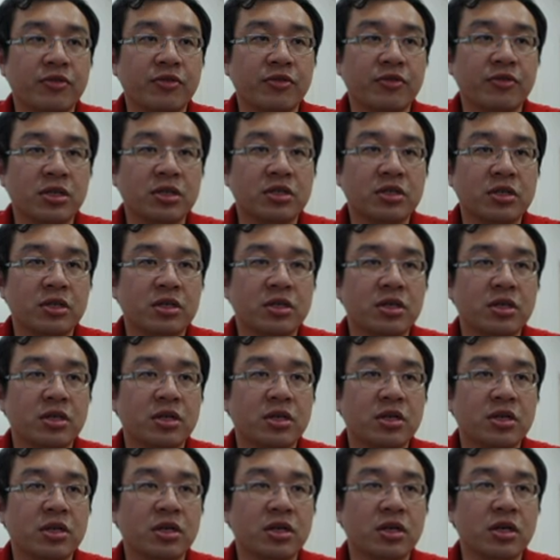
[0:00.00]
this,
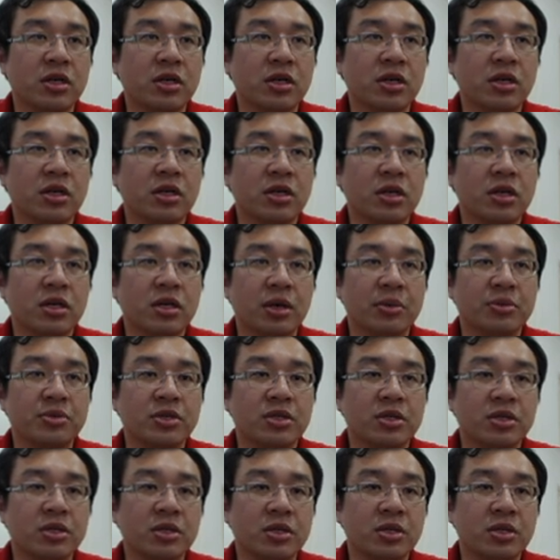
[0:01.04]
king capture,